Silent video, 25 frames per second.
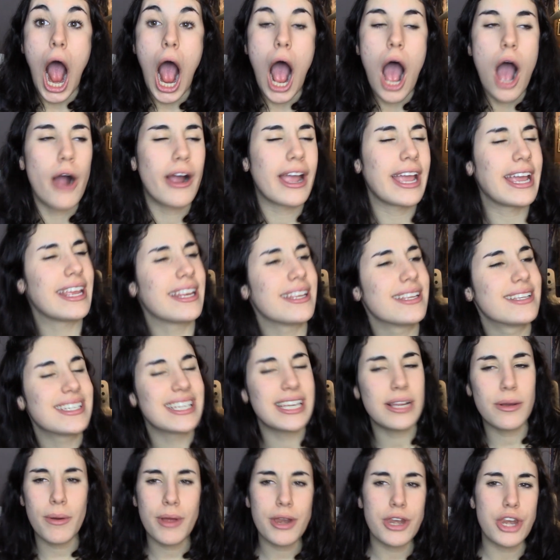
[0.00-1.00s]
Okay, does
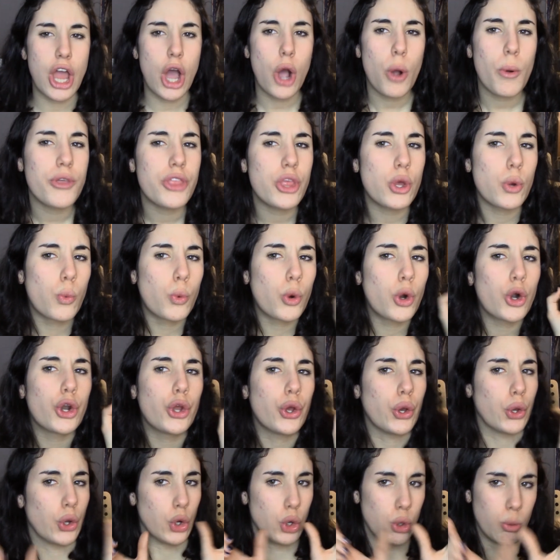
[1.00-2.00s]
anyone know where the word
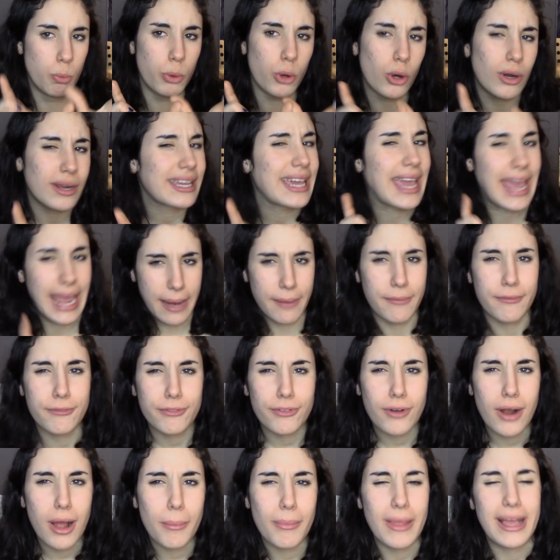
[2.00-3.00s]
Uber came
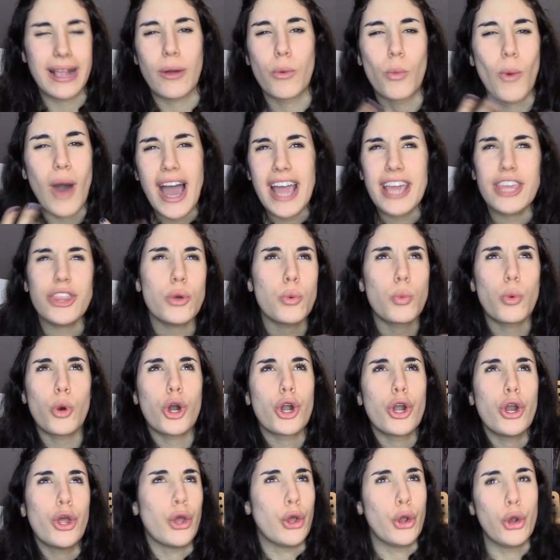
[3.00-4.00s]
from? Like, why the
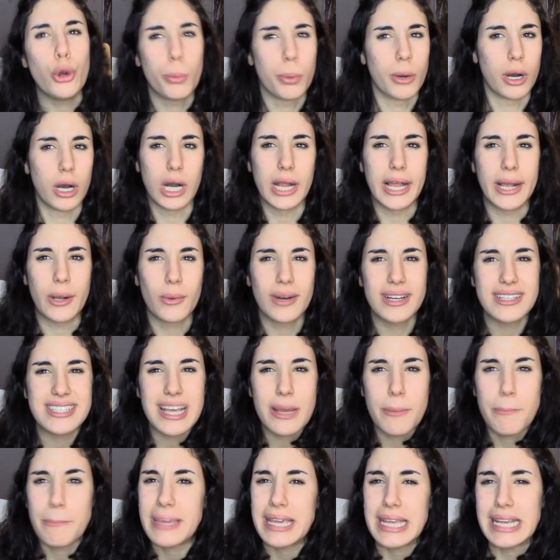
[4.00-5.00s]
word Uber? Like, what does
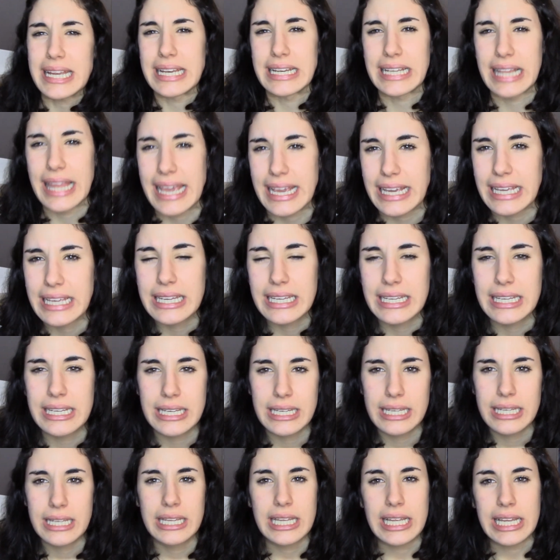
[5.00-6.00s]
that mean? Like,
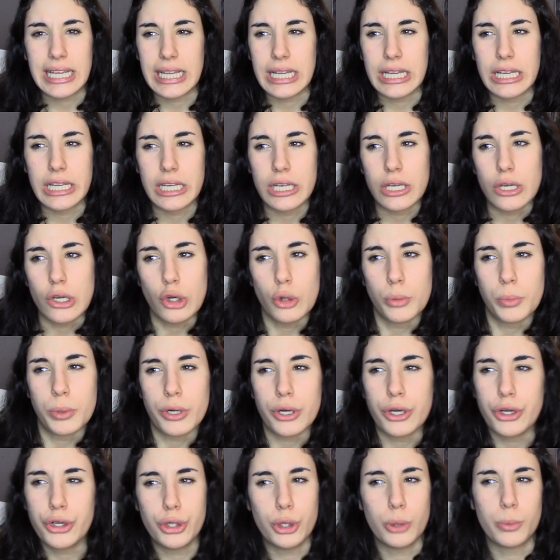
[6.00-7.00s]
Uber
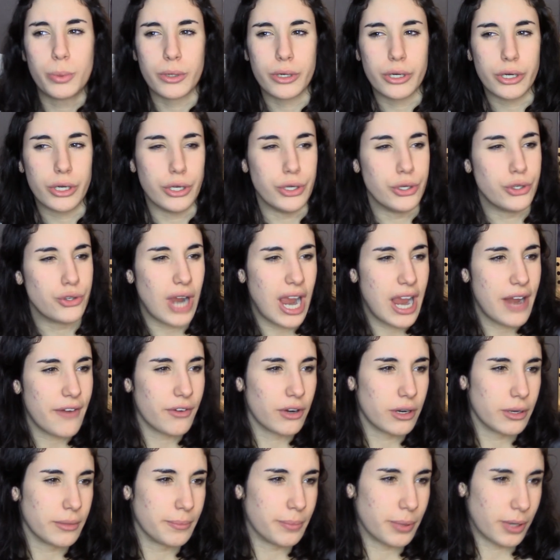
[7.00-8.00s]
duper
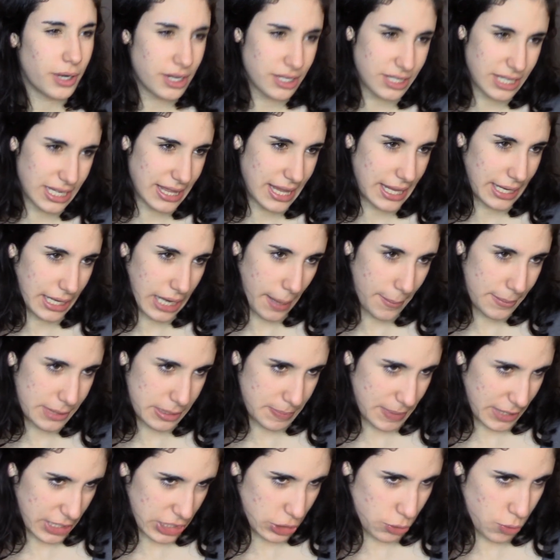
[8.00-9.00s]
driver person that comes and
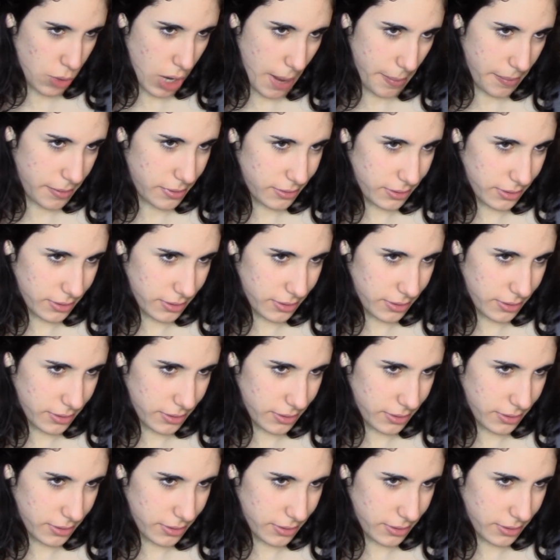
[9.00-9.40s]
picks you up.